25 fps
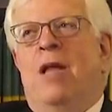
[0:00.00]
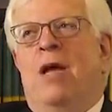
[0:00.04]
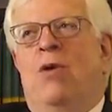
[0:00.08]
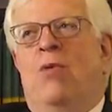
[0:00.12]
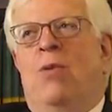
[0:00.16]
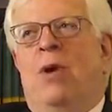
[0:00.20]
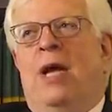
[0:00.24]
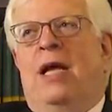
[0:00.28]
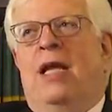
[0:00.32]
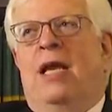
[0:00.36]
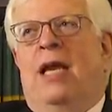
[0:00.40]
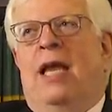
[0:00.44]

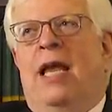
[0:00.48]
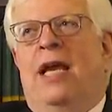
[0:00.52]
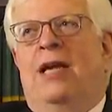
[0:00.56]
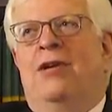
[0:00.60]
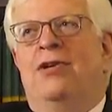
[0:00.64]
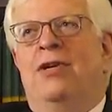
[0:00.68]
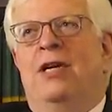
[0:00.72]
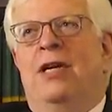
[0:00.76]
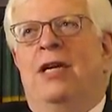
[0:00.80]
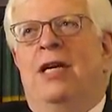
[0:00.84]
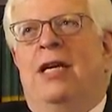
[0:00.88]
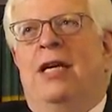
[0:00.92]

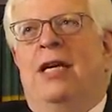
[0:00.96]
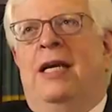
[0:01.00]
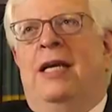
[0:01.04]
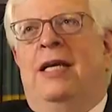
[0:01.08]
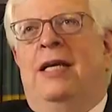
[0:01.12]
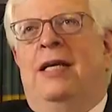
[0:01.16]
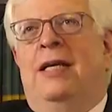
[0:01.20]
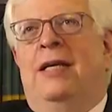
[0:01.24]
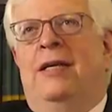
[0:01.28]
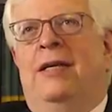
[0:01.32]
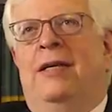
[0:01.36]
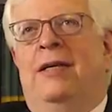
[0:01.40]
recollection
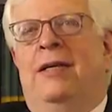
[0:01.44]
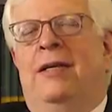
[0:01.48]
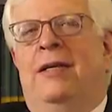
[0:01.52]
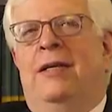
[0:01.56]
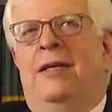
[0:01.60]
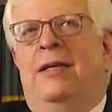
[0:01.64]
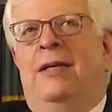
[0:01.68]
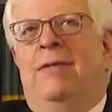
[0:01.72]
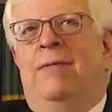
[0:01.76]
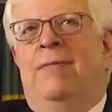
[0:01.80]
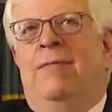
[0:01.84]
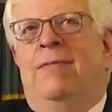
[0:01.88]

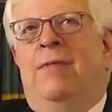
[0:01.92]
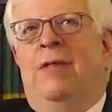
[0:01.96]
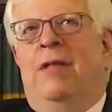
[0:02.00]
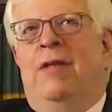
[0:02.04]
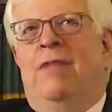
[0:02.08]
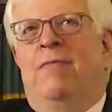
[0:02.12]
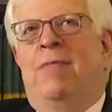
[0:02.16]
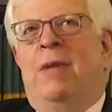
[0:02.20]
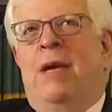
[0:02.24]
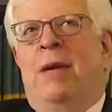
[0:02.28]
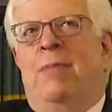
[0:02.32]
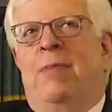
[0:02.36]

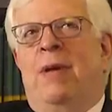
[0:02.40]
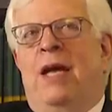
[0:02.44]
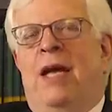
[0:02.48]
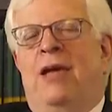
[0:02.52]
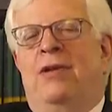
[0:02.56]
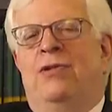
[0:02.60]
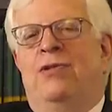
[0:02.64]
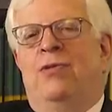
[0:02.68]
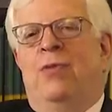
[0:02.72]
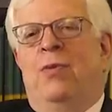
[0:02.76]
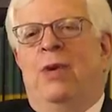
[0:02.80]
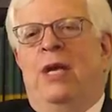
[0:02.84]
of my
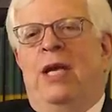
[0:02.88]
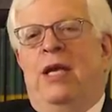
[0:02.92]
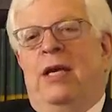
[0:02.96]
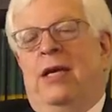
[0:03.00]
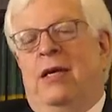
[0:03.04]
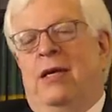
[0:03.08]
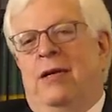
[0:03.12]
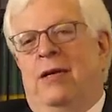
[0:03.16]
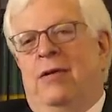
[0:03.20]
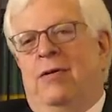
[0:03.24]
past week,